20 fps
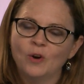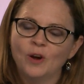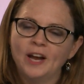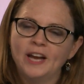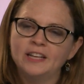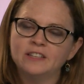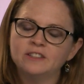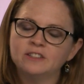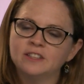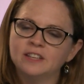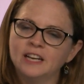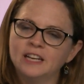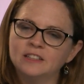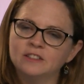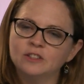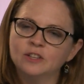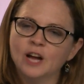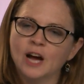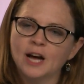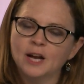
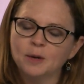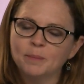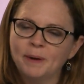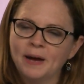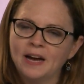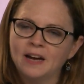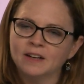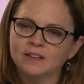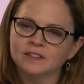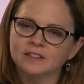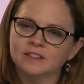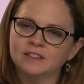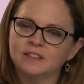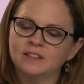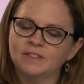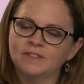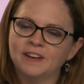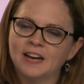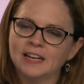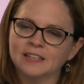it's not about
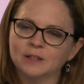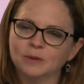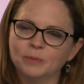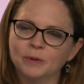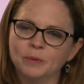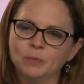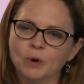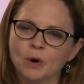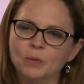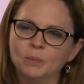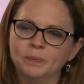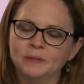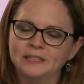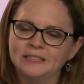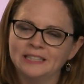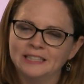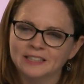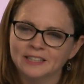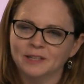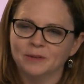the fact that we won't be
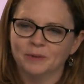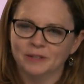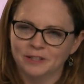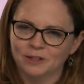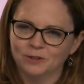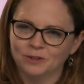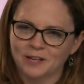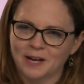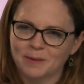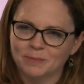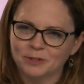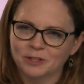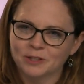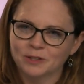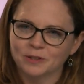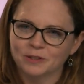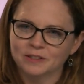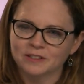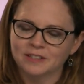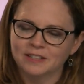dealing with those
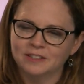obstacles.